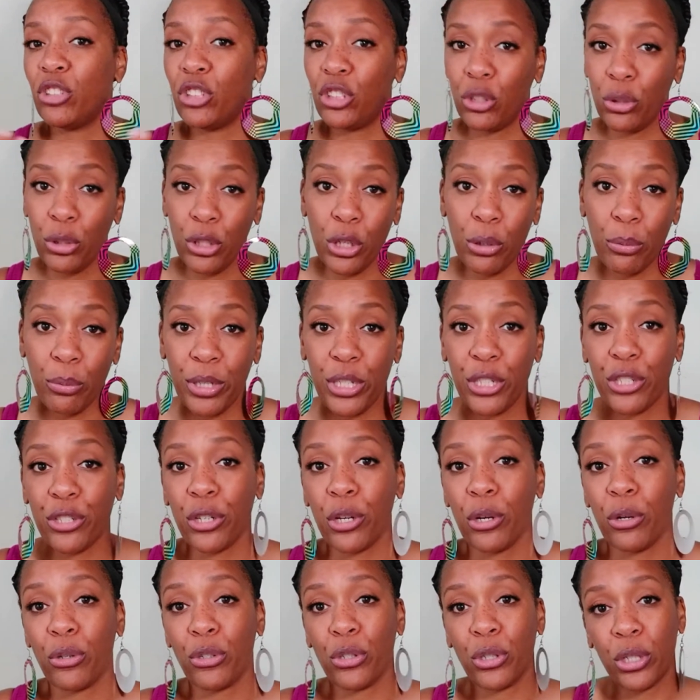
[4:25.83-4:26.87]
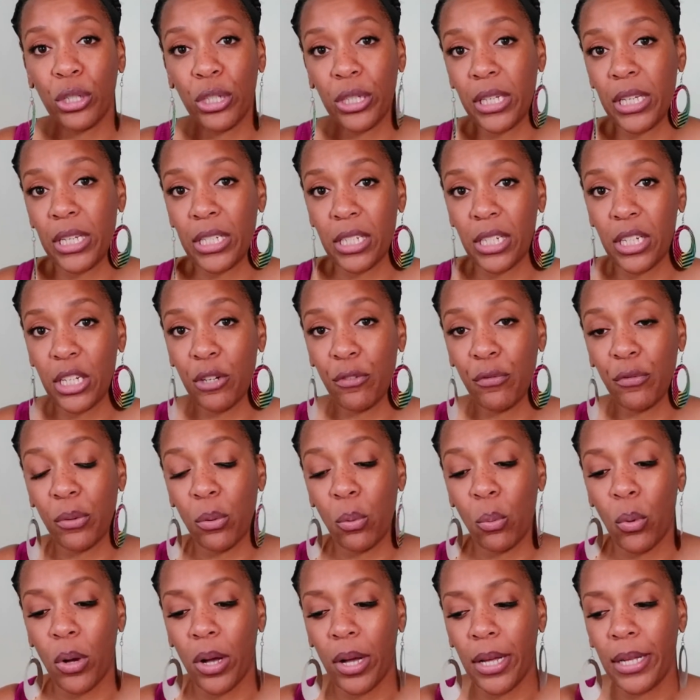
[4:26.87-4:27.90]
do your research, look into
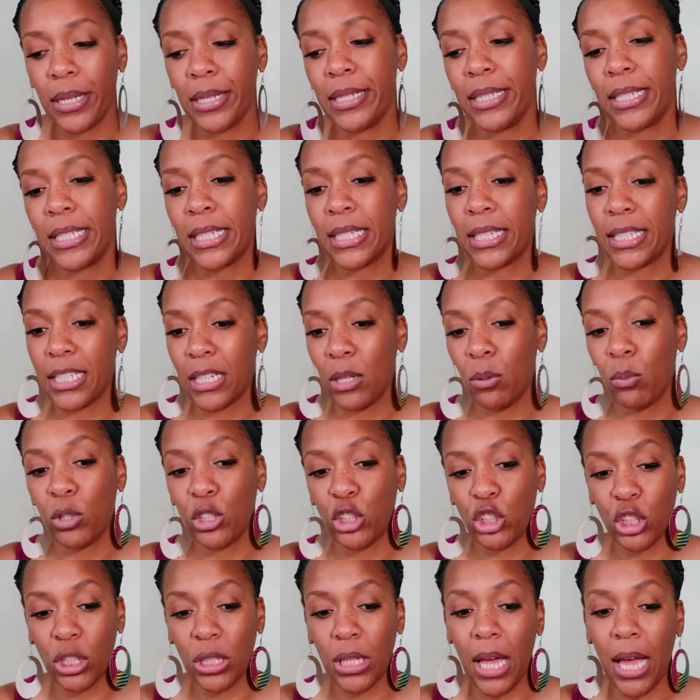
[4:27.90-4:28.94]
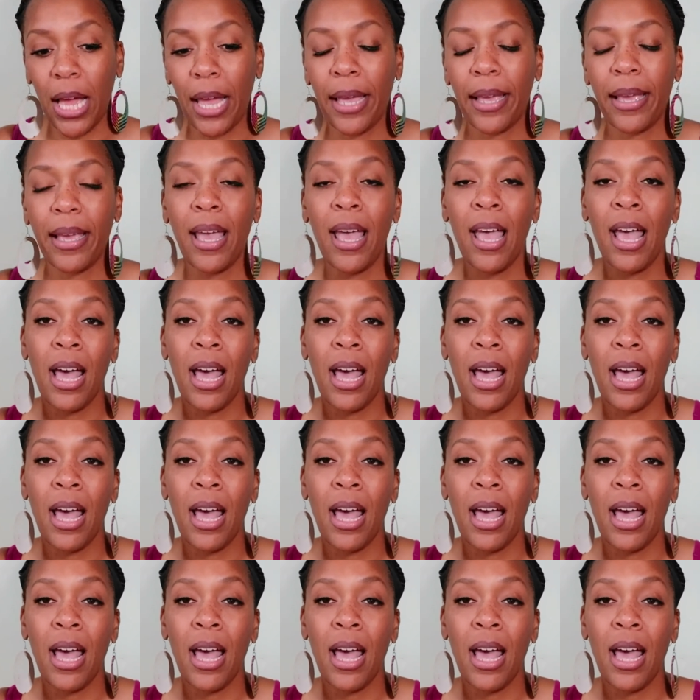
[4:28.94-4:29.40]
different ones, see what you like.